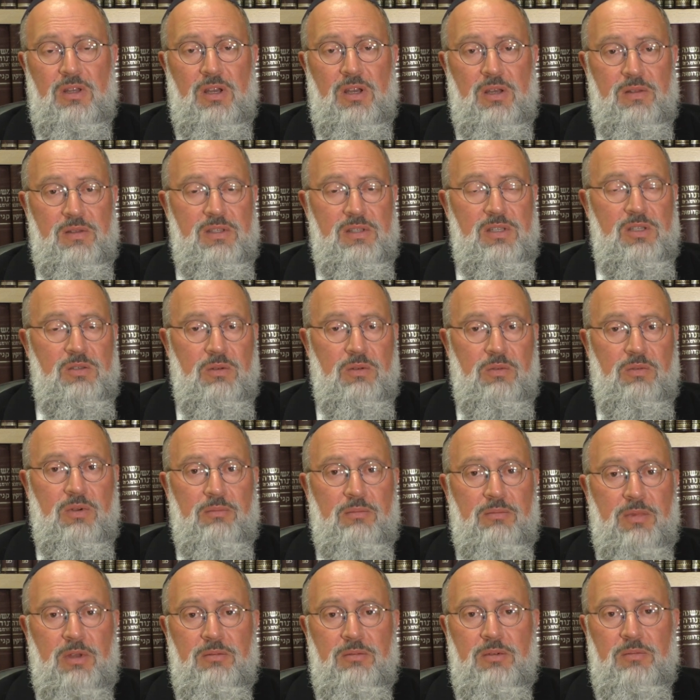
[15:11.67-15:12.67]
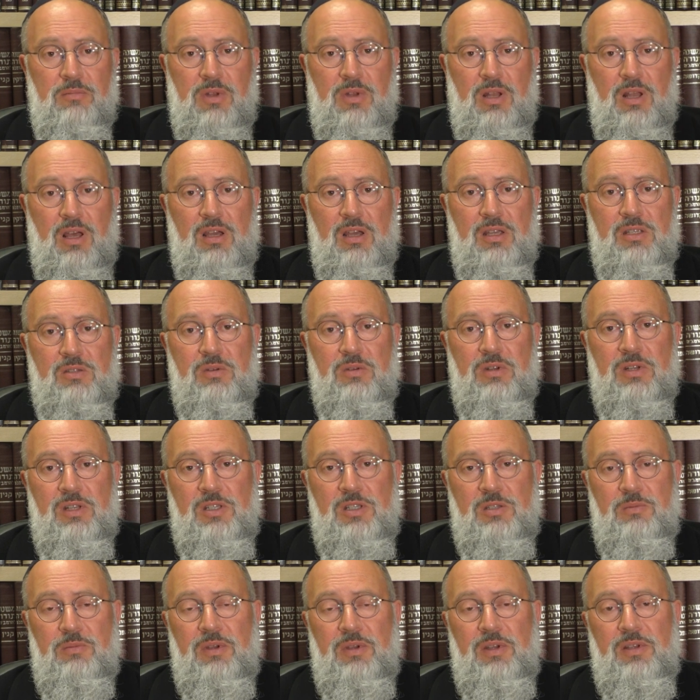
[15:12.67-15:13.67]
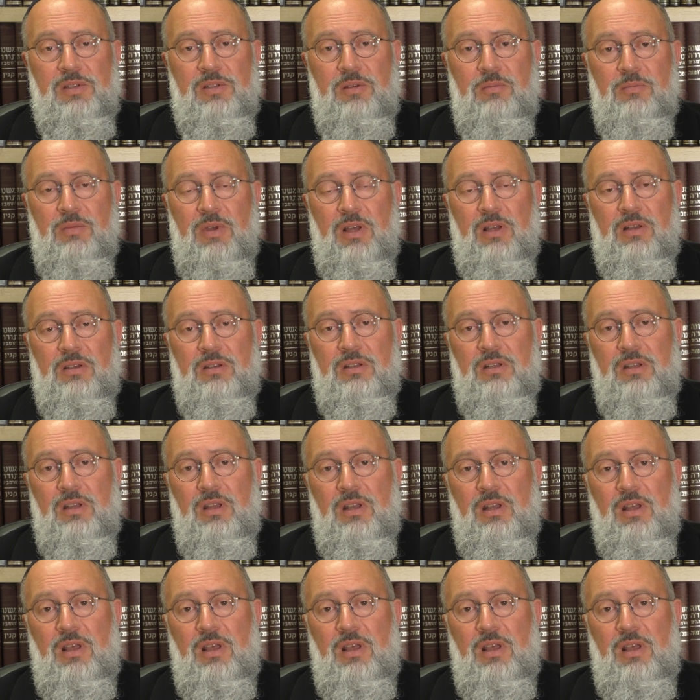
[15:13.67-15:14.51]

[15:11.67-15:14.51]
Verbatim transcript: And this is what Rambam implies when he speaks about